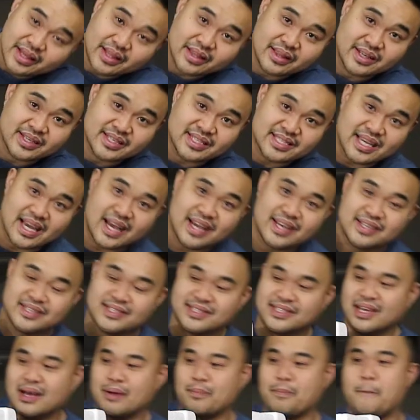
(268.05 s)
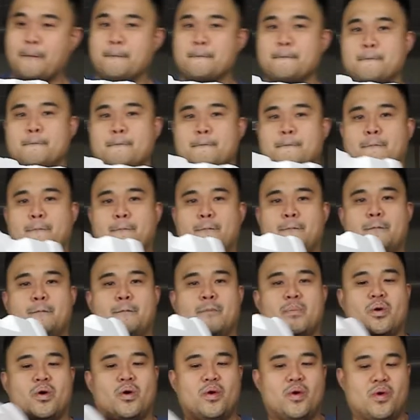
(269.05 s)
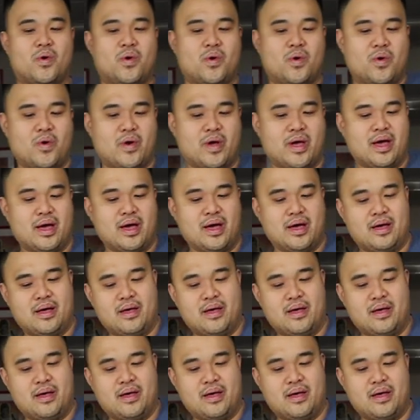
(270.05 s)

This side is up. Oh, yeah.